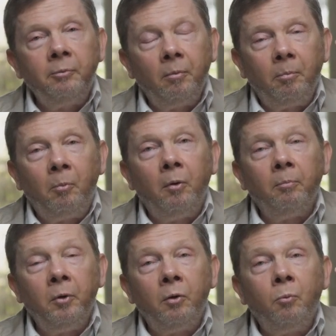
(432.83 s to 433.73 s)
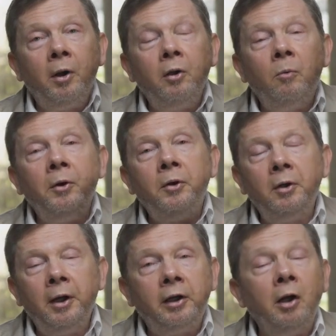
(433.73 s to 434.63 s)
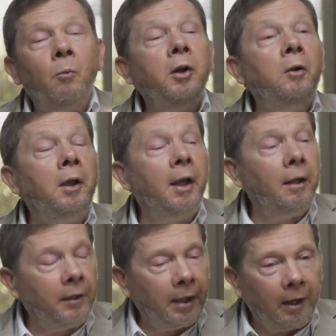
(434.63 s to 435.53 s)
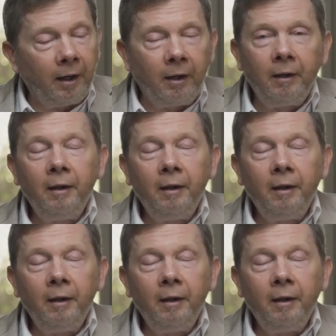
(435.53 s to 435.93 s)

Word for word: with where you want to get in. When you get there,